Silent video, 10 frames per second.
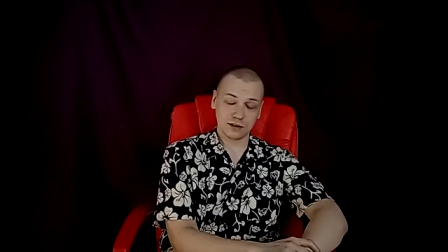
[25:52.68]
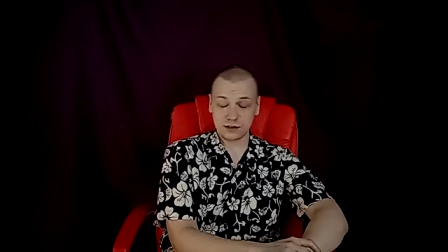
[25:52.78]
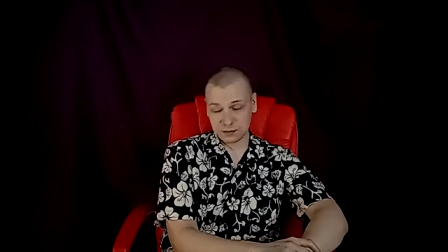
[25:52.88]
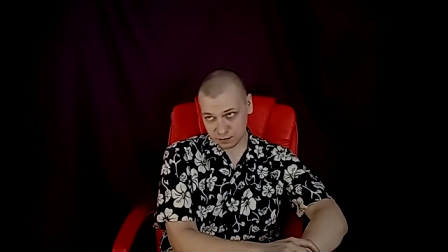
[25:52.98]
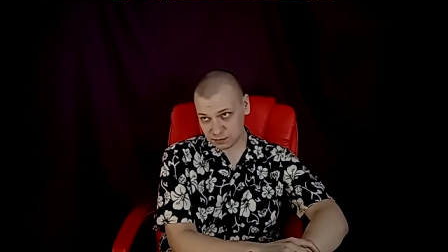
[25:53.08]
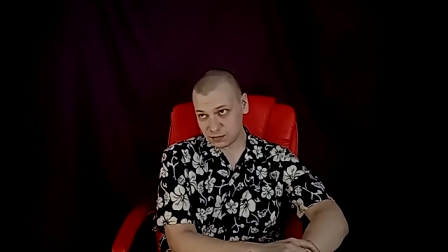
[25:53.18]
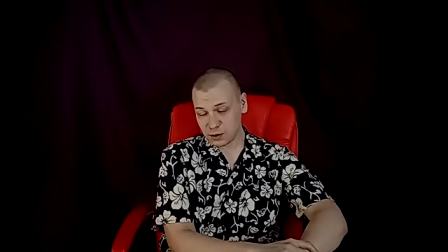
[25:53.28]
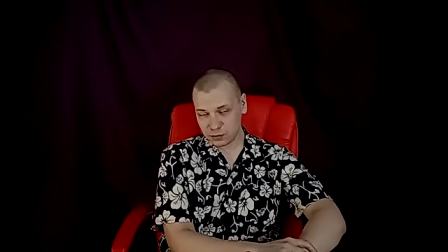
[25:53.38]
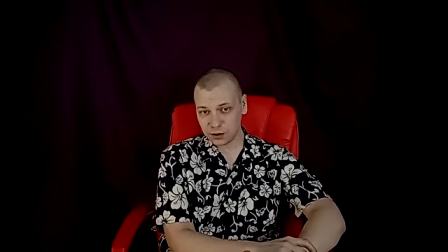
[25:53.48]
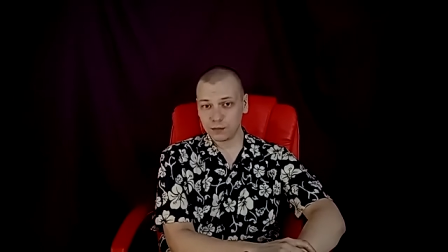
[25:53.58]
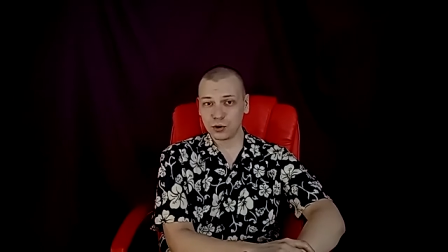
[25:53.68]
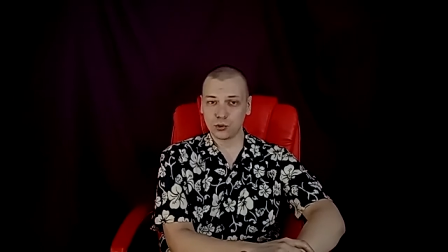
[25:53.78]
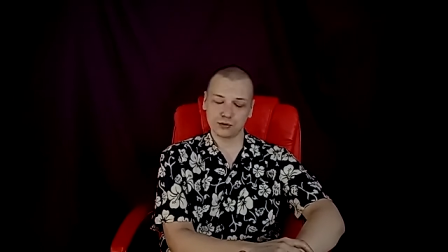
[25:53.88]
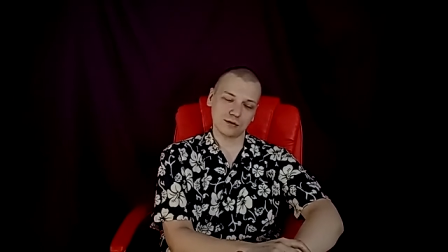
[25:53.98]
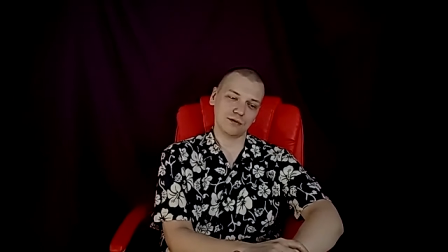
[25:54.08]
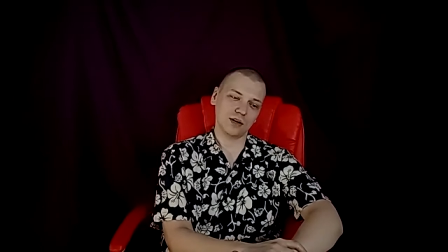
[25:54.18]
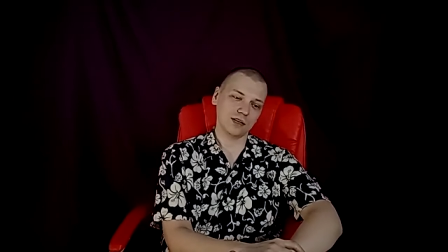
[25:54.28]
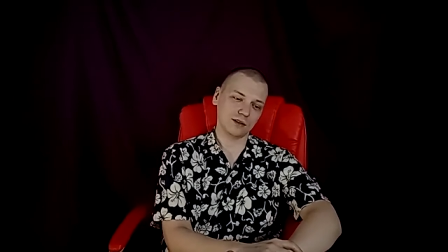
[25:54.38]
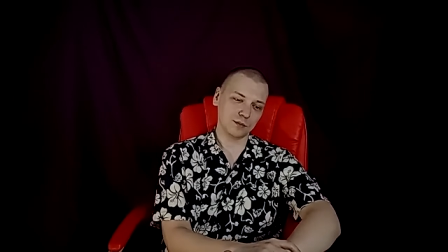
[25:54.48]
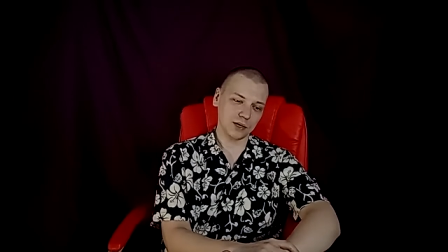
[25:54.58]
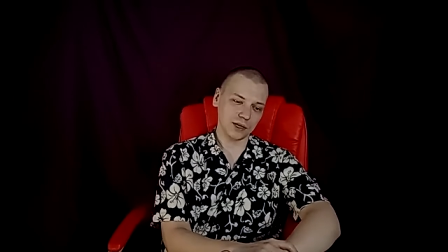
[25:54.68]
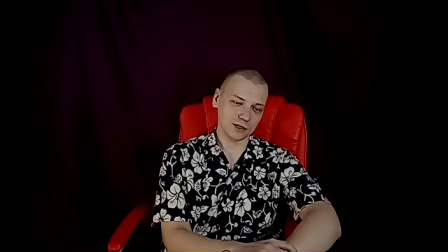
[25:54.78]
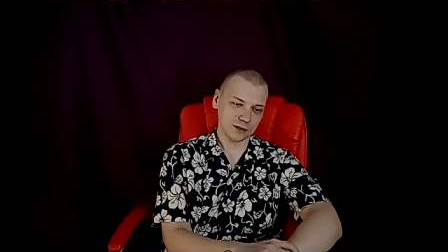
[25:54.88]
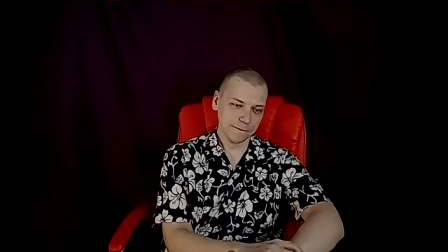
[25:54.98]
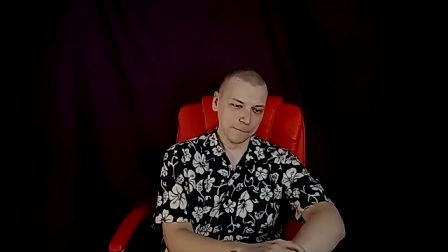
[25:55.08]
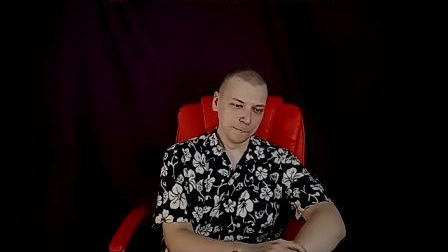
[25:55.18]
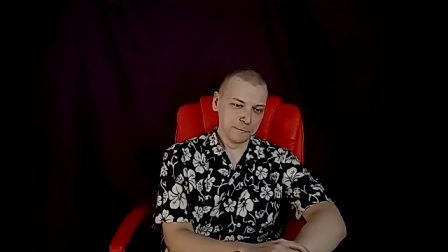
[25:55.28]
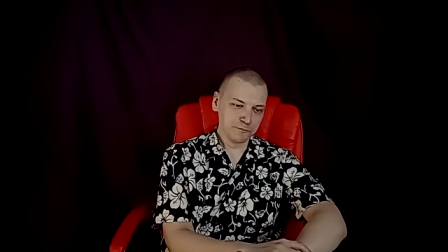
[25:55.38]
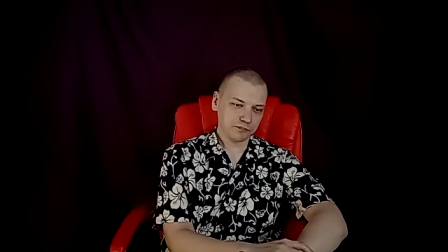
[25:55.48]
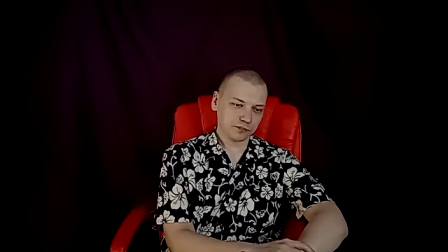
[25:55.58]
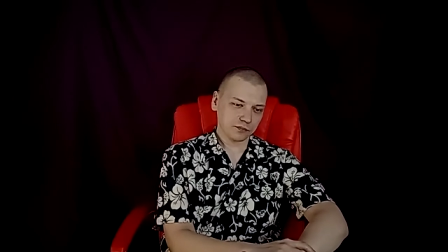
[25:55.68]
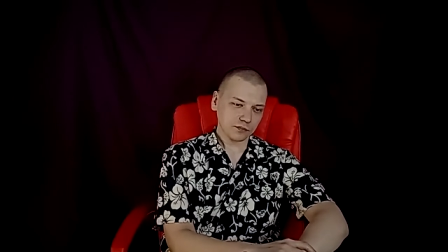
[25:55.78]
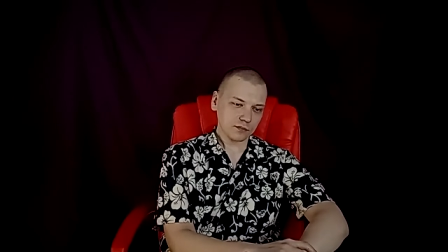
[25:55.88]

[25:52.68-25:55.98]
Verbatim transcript: At least the, the most, right? The best.